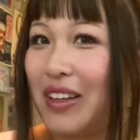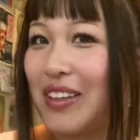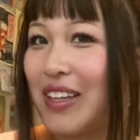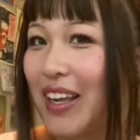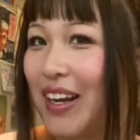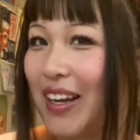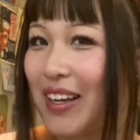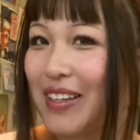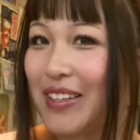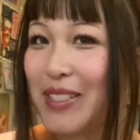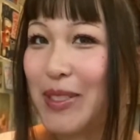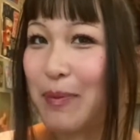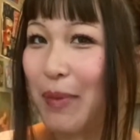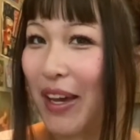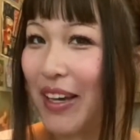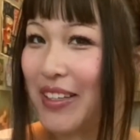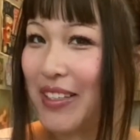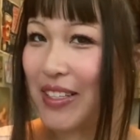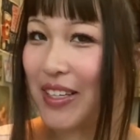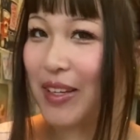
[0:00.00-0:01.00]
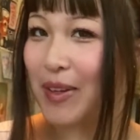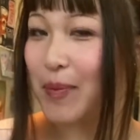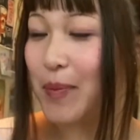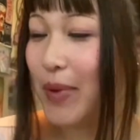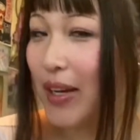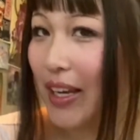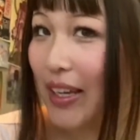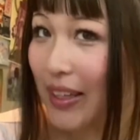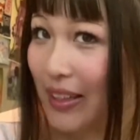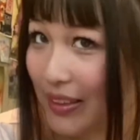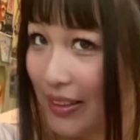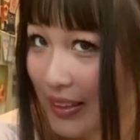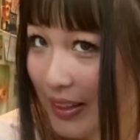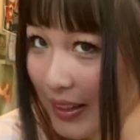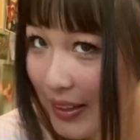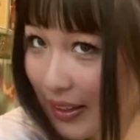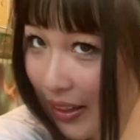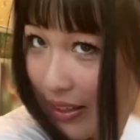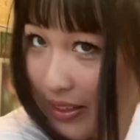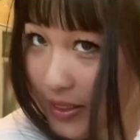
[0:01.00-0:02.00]
than I expected, but I
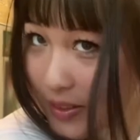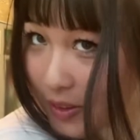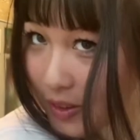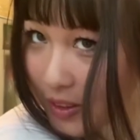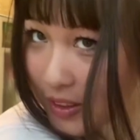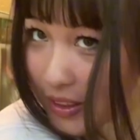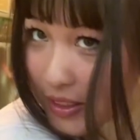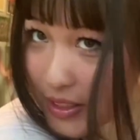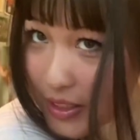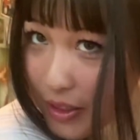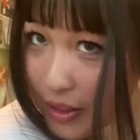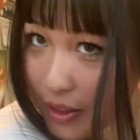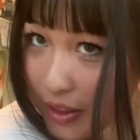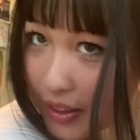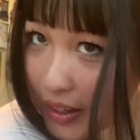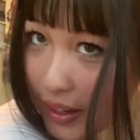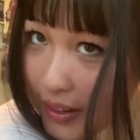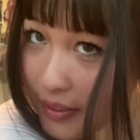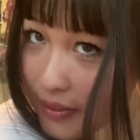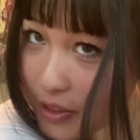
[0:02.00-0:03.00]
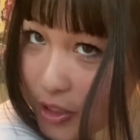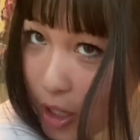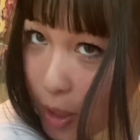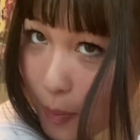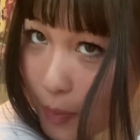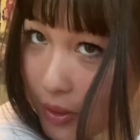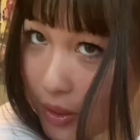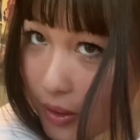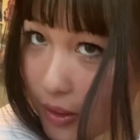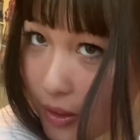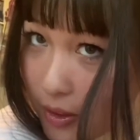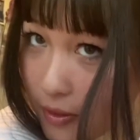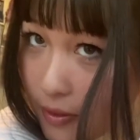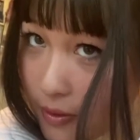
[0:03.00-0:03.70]
guess orchids are kind of tropical.